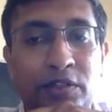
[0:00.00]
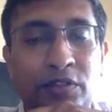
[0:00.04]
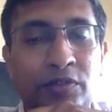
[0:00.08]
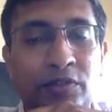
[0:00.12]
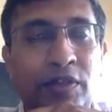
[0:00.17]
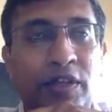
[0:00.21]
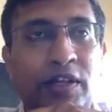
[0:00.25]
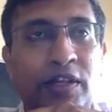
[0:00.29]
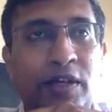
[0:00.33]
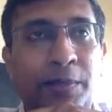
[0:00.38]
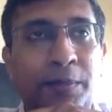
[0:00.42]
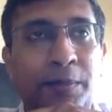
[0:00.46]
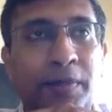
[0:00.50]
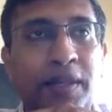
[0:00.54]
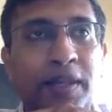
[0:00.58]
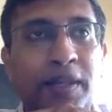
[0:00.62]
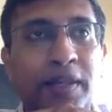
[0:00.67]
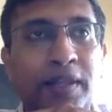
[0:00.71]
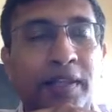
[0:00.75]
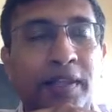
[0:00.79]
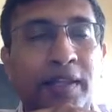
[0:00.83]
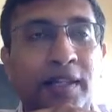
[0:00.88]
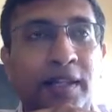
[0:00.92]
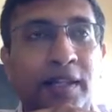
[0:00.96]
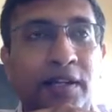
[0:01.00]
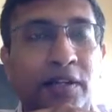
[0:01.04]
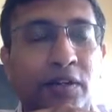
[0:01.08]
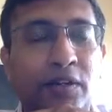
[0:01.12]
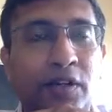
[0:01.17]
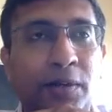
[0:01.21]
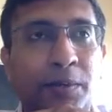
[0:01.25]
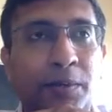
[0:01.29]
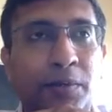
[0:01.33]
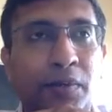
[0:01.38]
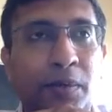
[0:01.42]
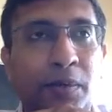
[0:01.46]
So we are coupling the
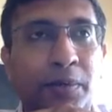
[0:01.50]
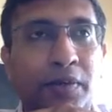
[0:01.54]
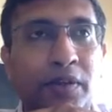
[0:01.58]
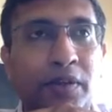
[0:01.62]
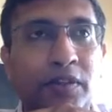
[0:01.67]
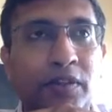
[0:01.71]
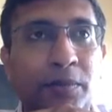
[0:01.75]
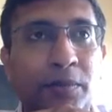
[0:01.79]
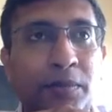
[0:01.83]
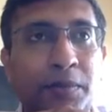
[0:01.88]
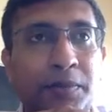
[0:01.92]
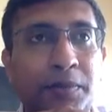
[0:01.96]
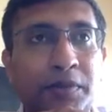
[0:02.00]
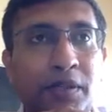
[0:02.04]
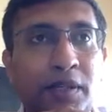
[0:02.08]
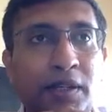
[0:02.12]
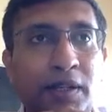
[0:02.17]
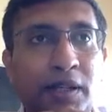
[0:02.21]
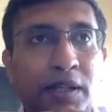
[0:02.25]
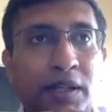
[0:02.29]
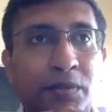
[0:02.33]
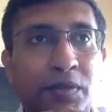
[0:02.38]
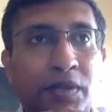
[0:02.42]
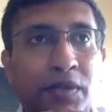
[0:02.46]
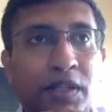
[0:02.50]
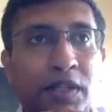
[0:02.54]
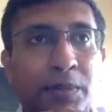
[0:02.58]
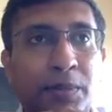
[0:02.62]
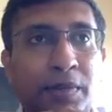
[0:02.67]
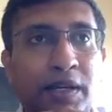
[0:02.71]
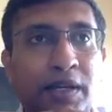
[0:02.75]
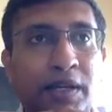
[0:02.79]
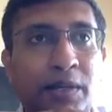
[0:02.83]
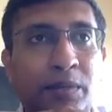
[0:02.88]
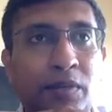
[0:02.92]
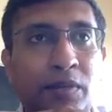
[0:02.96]
electronic properties of bismuth selenide with the
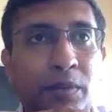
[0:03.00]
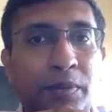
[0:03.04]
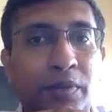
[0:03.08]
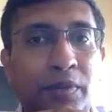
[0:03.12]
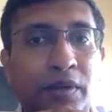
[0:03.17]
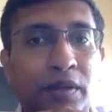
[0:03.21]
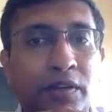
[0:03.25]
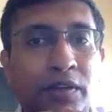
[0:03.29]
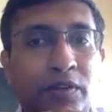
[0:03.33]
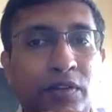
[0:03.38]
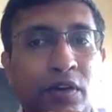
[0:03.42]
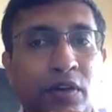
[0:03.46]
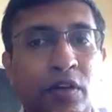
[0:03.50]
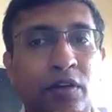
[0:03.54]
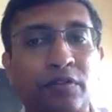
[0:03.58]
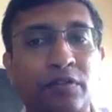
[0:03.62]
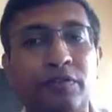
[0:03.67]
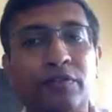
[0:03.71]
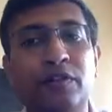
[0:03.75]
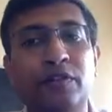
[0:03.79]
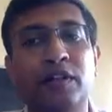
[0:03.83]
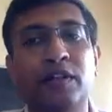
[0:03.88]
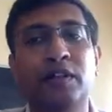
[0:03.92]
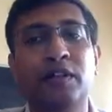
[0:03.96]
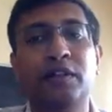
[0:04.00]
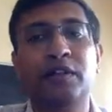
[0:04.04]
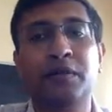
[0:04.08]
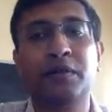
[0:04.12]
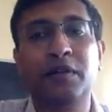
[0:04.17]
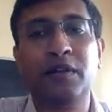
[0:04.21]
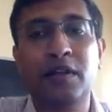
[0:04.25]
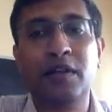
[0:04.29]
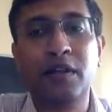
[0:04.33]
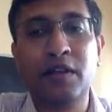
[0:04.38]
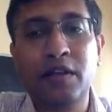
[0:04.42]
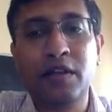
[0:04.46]
magnetic properties of a
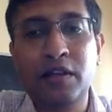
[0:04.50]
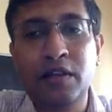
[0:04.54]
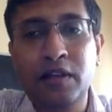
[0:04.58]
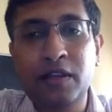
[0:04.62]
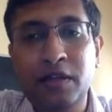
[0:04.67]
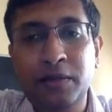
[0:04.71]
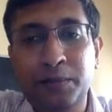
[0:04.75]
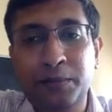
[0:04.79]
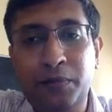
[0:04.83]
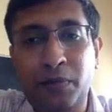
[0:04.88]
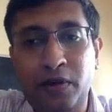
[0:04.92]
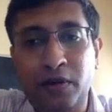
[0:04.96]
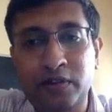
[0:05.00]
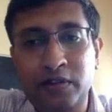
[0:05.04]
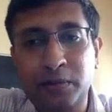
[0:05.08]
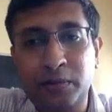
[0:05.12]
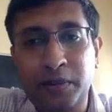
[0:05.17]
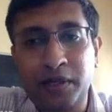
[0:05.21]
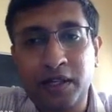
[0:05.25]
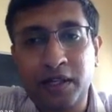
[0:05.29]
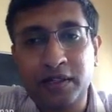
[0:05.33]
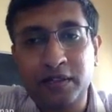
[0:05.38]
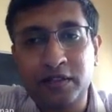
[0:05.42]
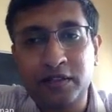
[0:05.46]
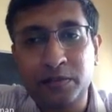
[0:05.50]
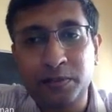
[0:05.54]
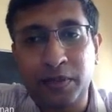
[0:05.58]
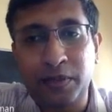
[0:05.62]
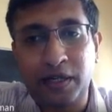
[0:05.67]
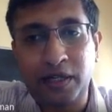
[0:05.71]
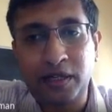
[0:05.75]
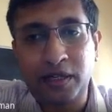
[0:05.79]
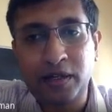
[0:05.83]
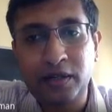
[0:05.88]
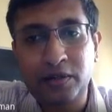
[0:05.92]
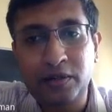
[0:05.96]
proximatized
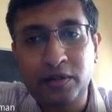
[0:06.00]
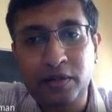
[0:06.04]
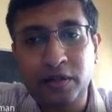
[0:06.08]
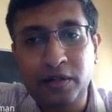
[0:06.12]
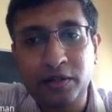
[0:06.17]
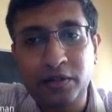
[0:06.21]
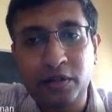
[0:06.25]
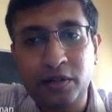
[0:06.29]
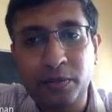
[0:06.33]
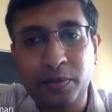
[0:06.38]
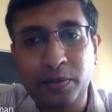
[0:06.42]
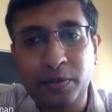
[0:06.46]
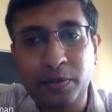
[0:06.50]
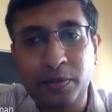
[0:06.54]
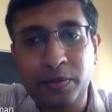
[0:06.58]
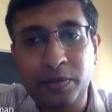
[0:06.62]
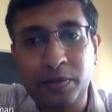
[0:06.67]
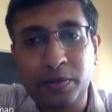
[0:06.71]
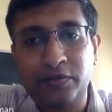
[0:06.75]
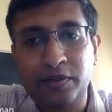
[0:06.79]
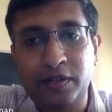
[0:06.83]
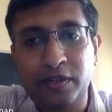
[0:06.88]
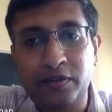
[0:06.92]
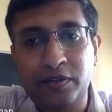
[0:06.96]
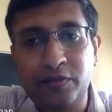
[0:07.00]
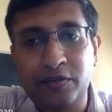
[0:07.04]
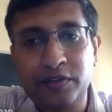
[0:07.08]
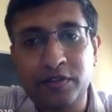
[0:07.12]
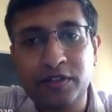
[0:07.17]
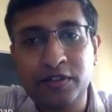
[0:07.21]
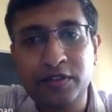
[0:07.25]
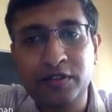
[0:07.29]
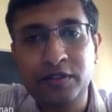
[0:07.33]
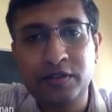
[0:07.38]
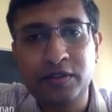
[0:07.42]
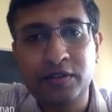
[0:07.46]
material called europium
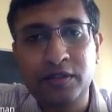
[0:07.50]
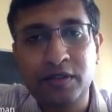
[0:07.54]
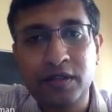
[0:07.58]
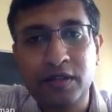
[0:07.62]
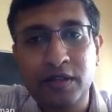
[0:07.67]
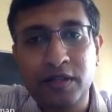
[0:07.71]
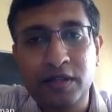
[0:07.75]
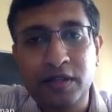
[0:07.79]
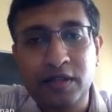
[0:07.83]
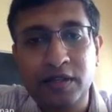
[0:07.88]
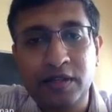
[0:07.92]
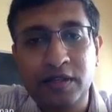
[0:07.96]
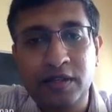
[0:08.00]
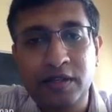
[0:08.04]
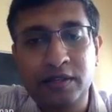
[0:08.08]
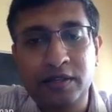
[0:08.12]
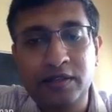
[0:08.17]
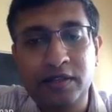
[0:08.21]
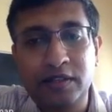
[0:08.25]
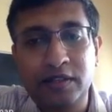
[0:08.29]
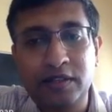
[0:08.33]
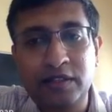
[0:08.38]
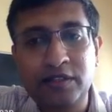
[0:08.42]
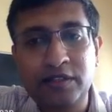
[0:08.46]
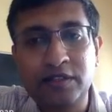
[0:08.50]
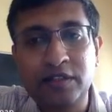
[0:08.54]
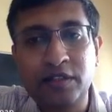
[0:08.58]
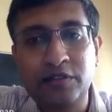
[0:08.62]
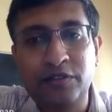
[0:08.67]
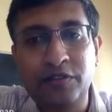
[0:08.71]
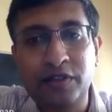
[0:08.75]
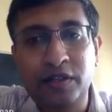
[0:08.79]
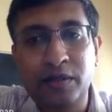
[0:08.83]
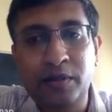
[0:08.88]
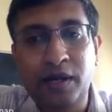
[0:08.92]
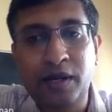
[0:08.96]
sulfide, which is
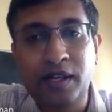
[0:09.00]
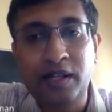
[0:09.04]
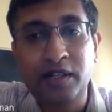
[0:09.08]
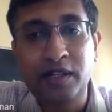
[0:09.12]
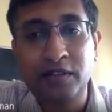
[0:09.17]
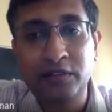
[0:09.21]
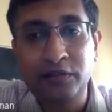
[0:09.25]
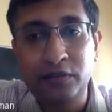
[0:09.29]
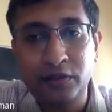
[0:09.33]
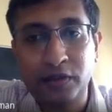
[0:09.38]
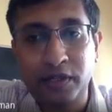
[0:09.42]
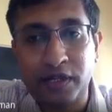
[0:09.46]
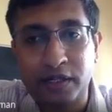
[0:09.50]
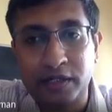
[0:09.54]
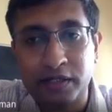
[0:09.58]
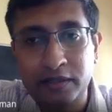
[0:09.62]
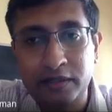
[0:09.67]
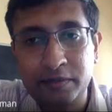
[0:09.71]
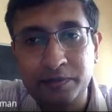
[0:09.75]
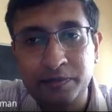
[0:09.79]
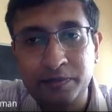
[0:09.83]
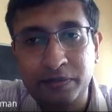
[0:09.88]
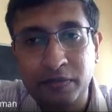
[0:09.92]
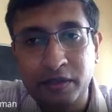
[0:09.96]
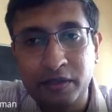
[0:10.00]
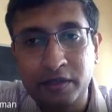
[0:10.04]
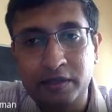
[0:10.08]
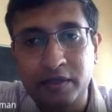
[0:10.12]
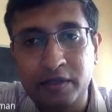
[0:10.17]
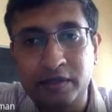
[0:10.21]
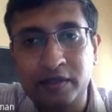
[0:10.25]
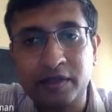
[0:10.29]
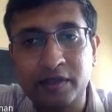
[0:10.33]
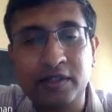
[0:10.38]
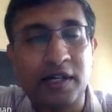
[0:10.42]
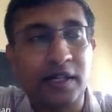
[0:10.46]
essentially a ferromagnetic insulator.
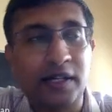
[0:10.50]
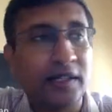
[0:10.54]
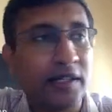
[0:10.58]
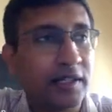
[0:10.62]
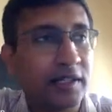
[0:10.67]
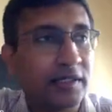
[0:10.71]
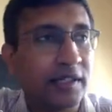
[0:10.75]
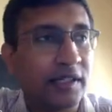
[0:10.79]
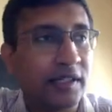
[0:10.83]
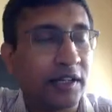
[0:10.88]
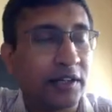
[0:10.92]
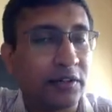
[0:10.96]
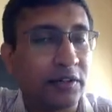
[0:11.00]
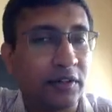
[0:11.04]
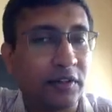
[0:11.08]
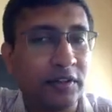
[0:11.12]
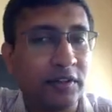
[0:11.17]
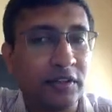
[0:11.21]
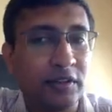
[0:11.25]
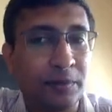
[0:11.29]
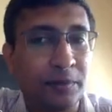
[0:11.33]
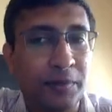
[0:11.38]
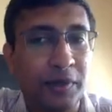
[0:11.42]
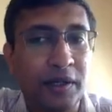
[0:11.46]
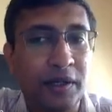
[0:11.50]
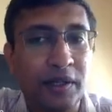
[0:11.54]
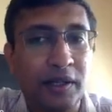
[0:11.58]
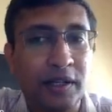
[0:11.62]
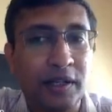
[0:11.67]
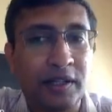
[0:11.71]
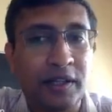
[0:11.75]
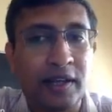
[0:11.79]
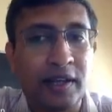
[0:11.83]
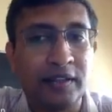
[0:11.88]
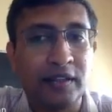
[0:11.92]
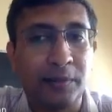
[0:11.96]
It doesn't conduct electrons, but
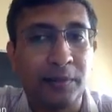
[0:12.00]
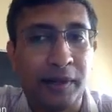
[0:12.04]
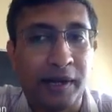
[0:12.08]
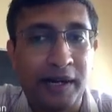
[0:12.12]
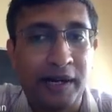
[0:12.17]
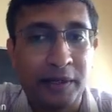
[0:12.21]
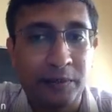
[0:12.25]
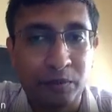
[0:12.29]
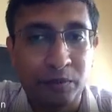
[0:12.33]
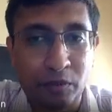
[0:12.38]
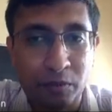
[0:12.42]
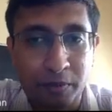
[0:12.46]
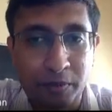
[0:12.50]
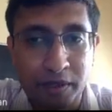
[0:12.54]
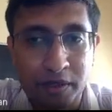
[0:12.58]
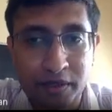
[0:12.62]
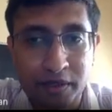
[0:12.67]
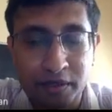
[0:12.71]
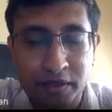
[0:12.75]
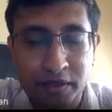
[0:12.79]
it has a magnetic moment.